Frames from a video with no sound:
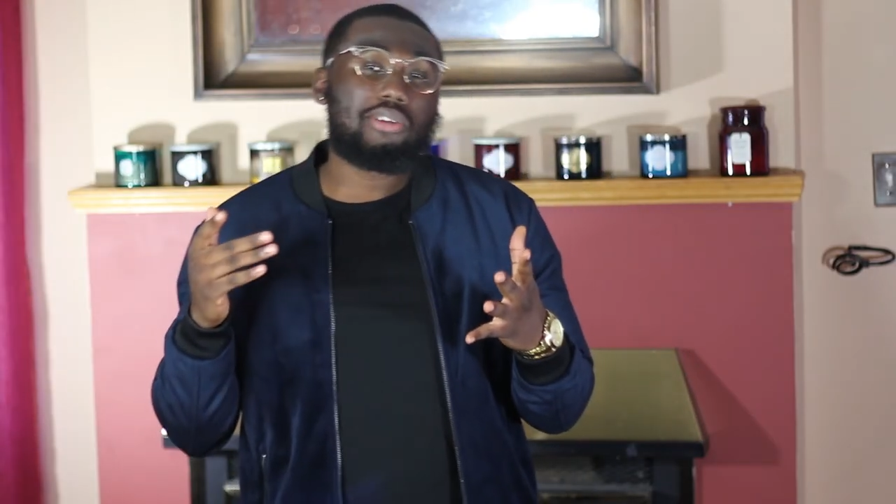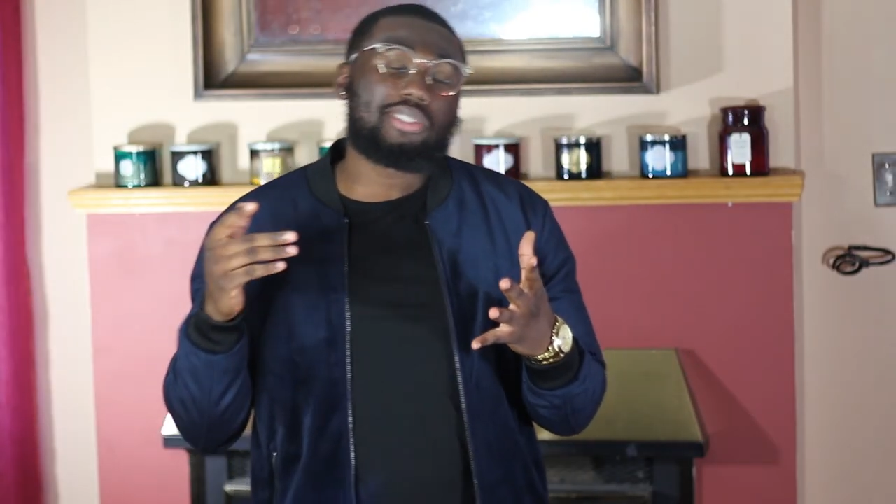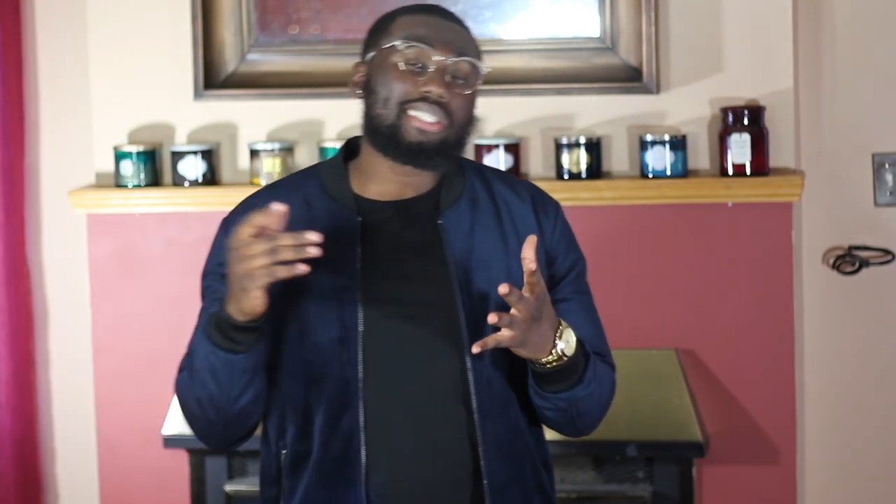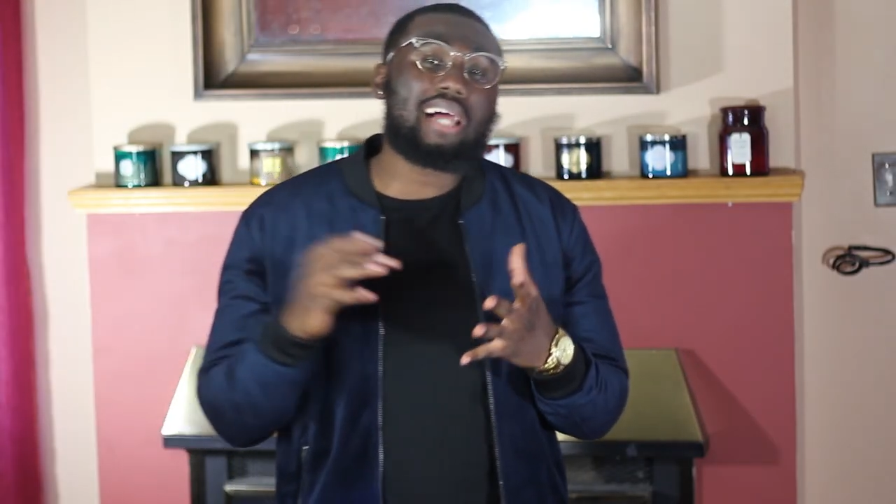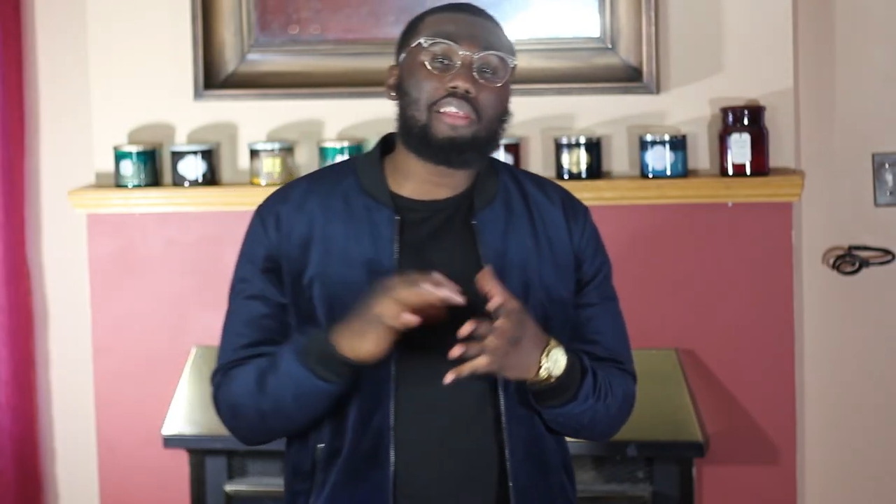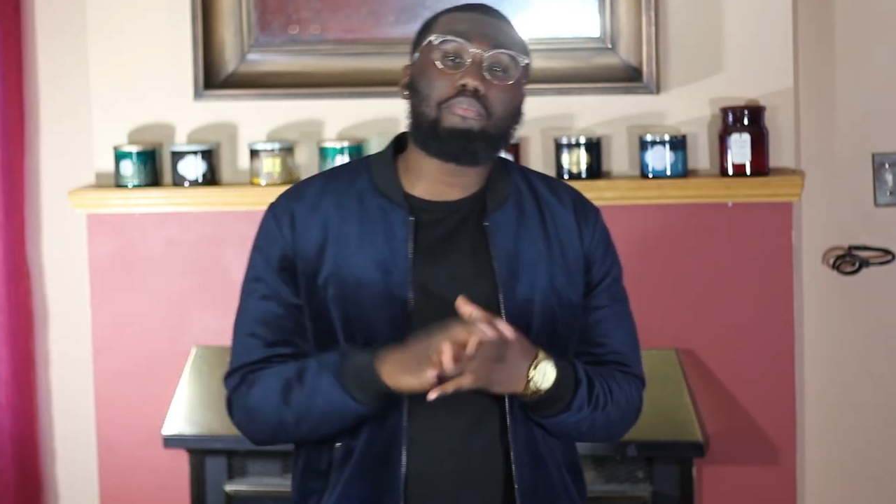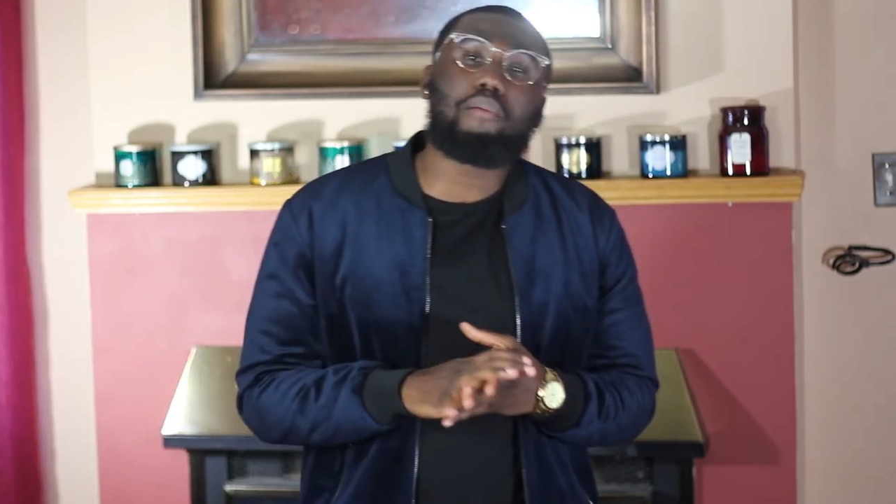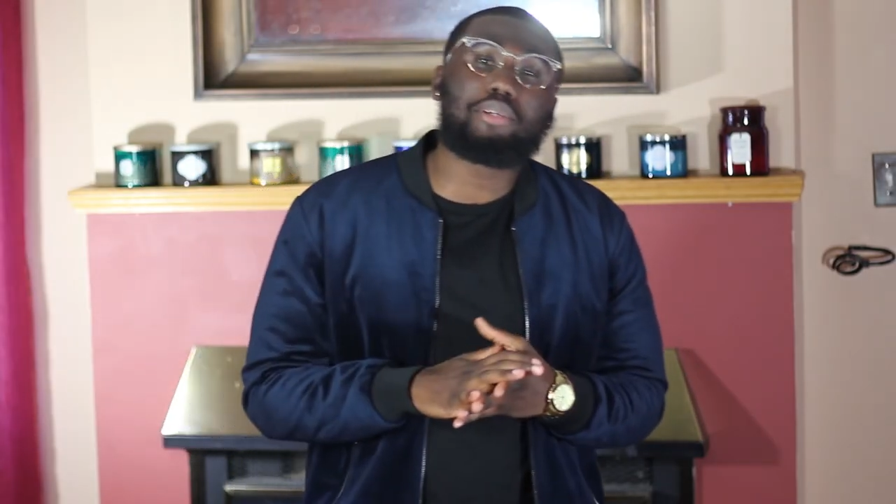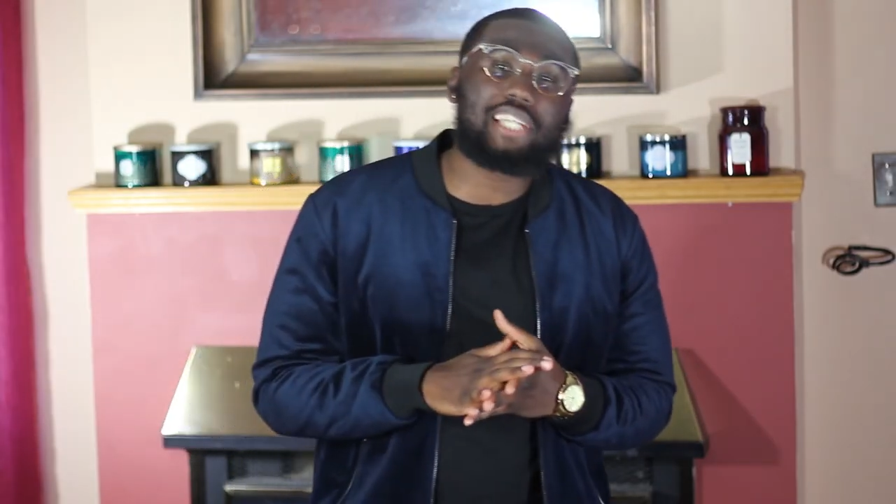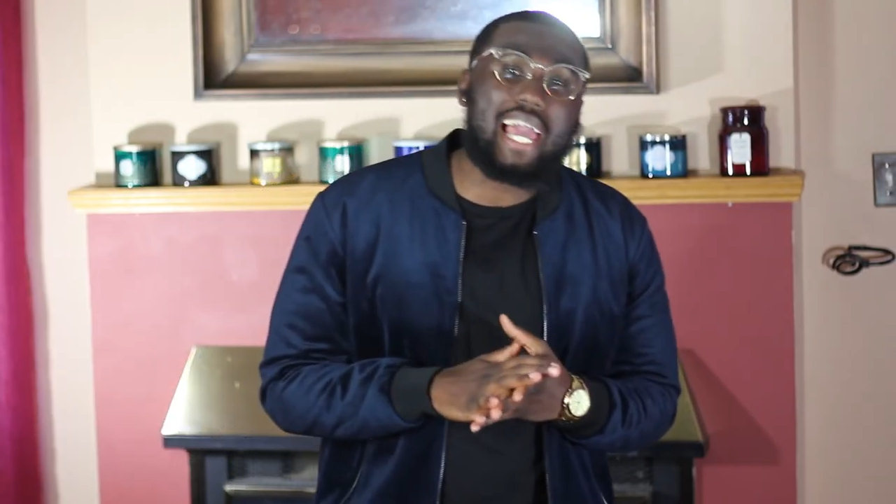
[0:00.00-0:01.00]
to style a
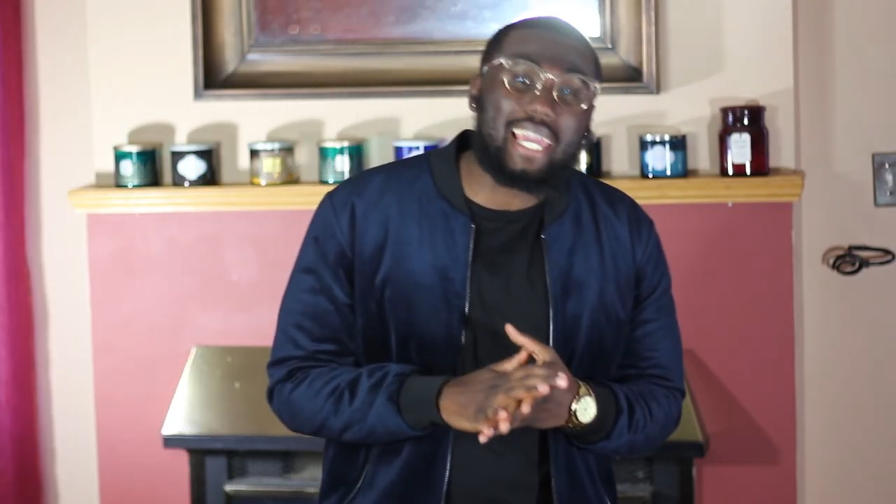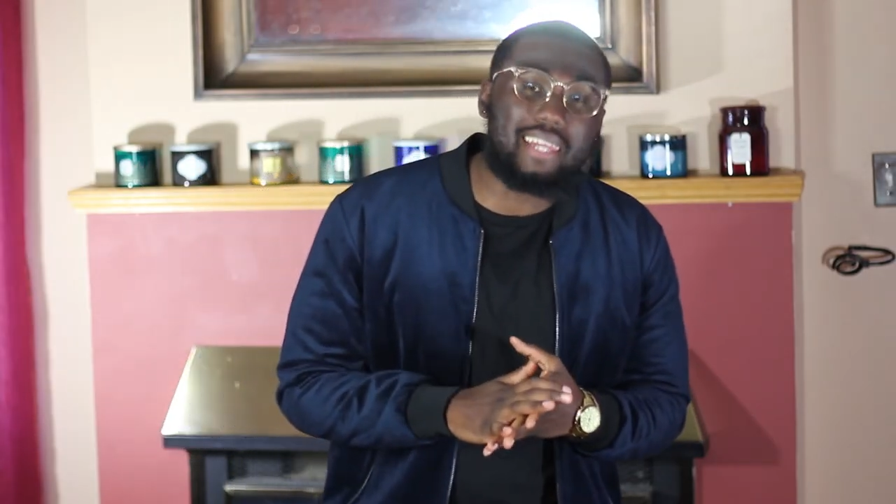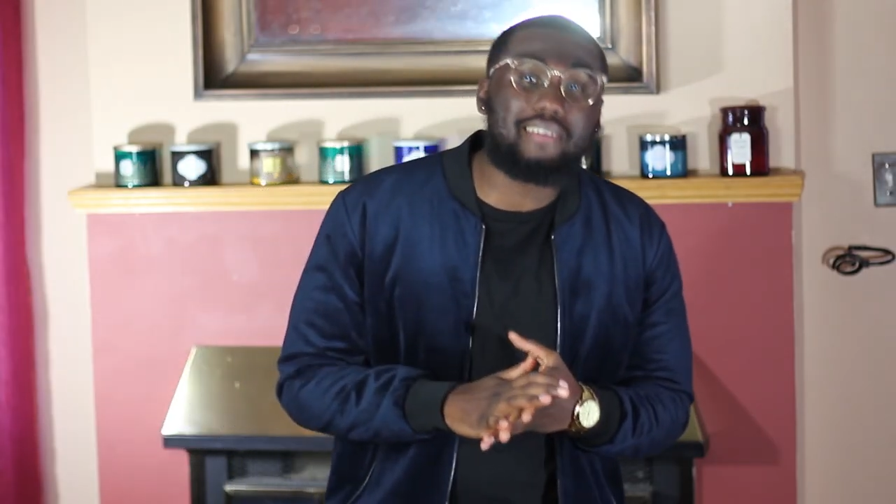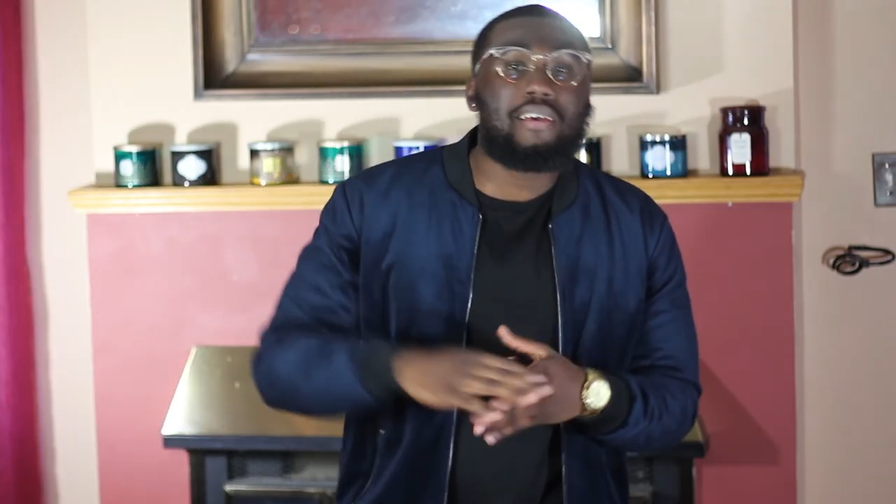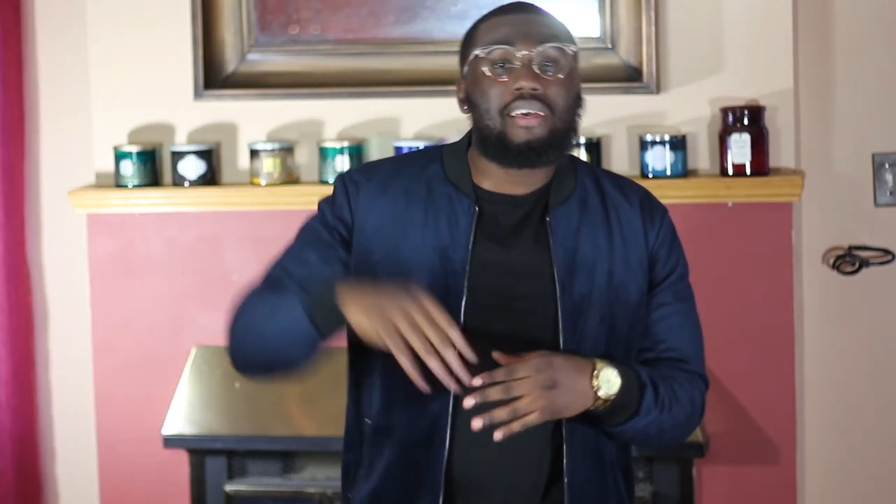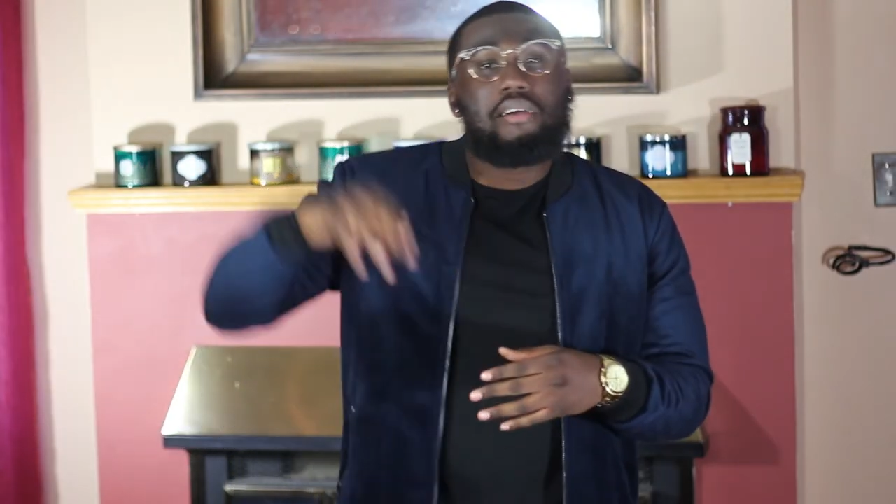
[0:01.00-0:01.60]
bomber jacket.